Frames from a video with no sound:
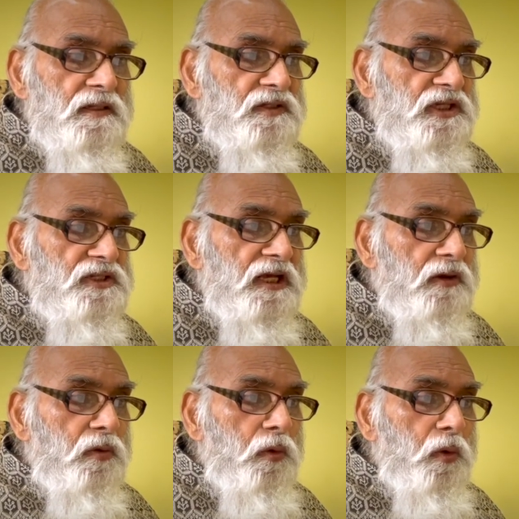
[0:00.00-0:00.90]
these
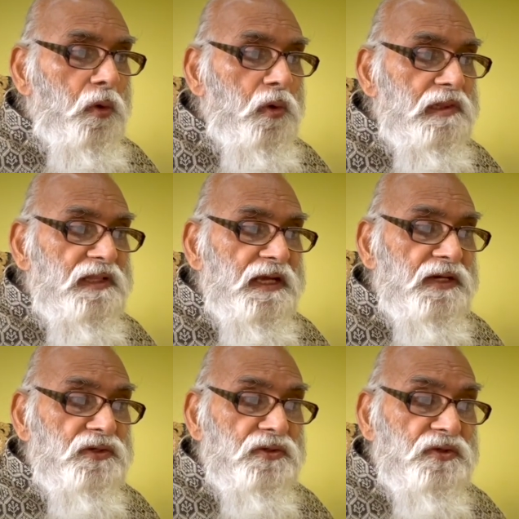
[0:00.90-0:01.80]
are all
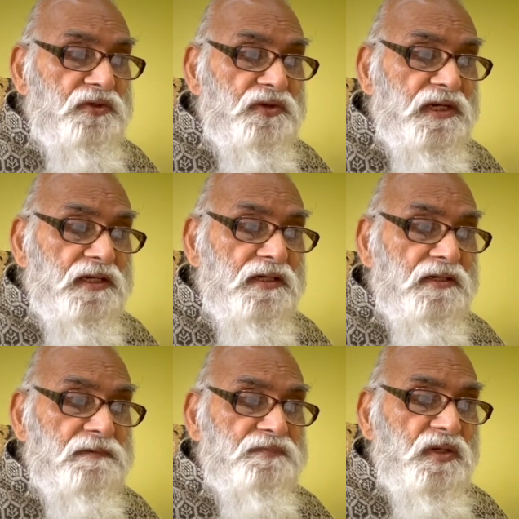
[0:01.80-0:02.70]
there to
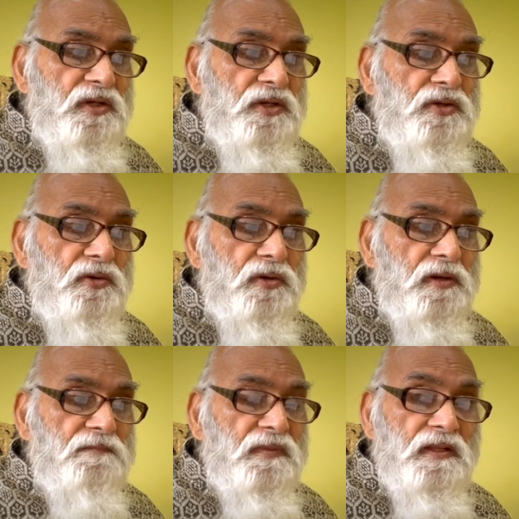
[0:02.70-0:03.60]
trigger your
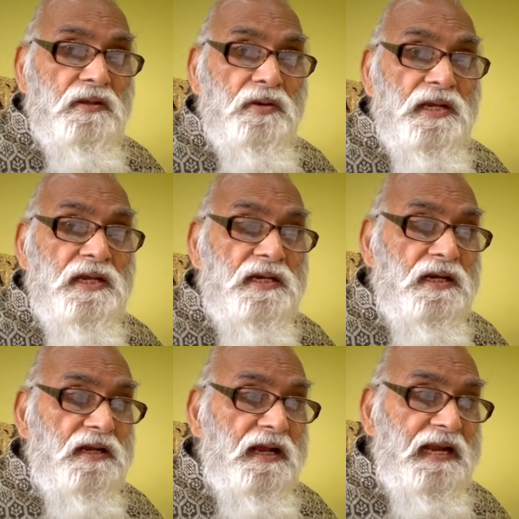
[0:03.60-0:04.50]

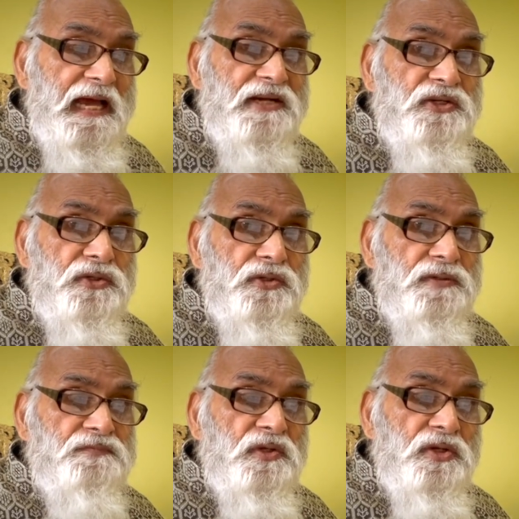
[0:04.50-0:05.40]
inner clatter,
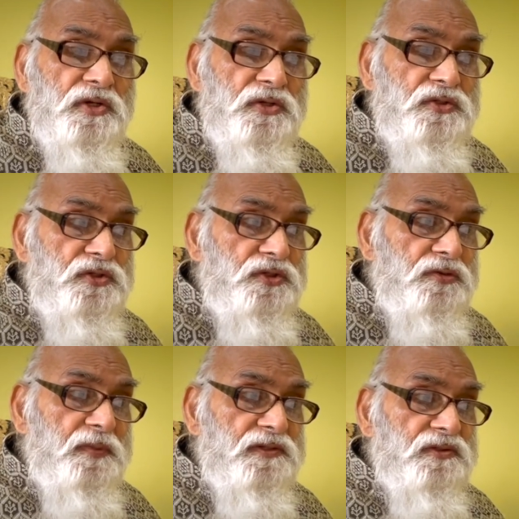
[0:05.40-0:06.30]

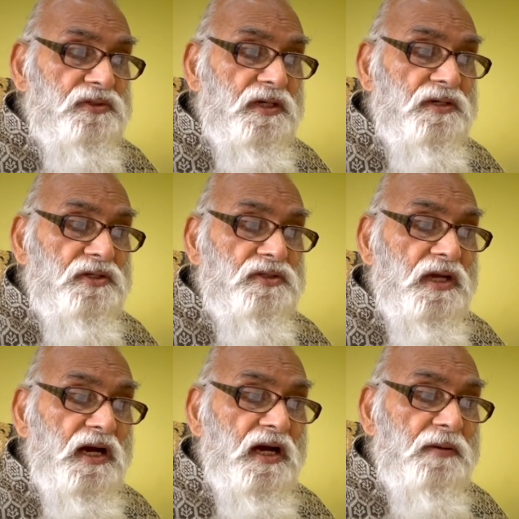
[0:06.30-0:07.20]
disturbance, and
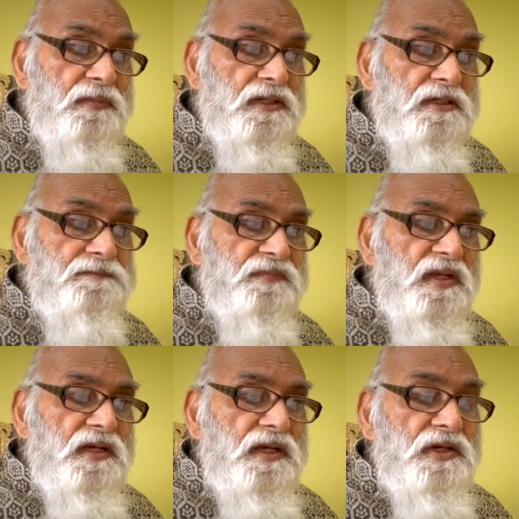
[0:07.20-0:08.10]
disharmony.
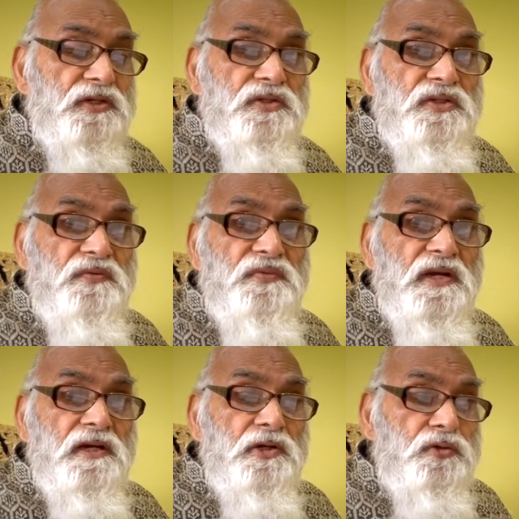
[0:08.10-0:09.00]
It is
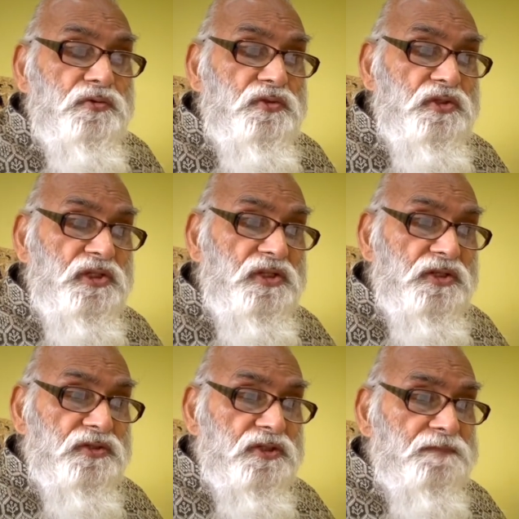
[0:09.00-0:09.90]
difficult to see
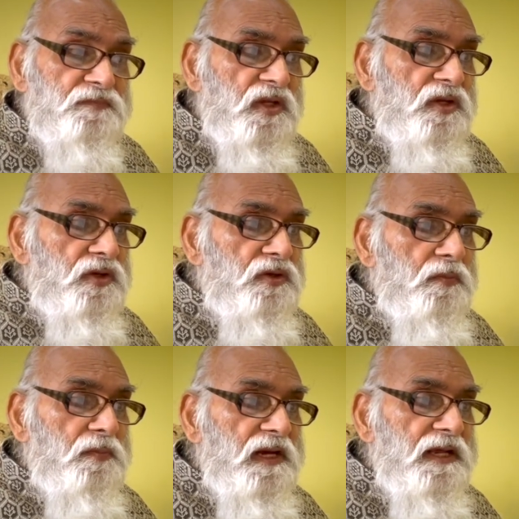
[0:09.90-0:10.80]
this. You
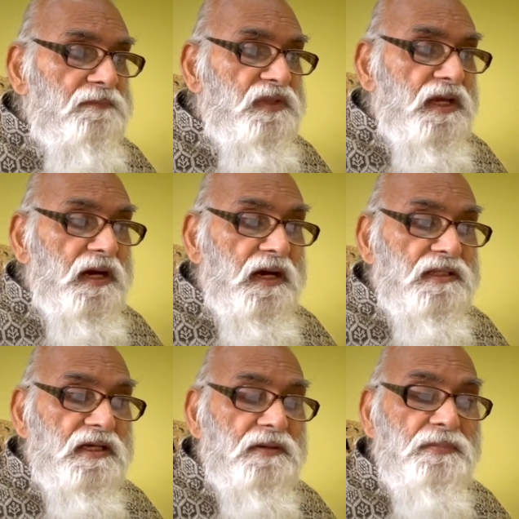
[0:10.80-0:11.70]
blame the
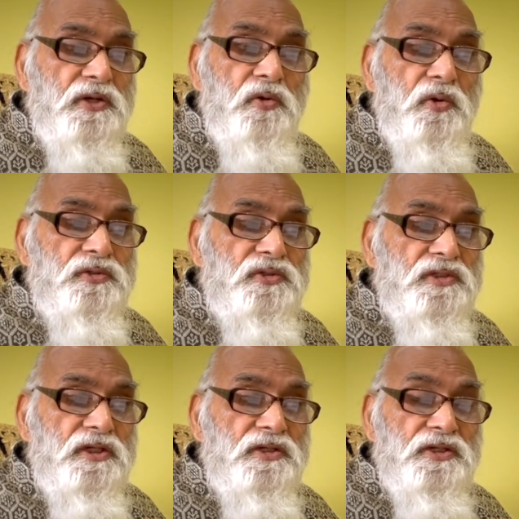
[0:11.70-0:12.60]
other because
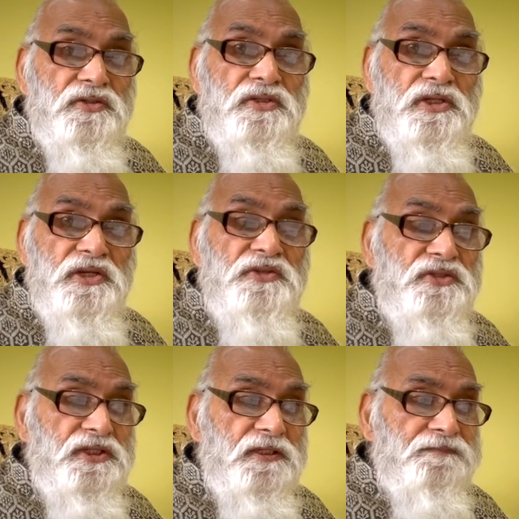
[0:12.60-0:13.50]
it is easy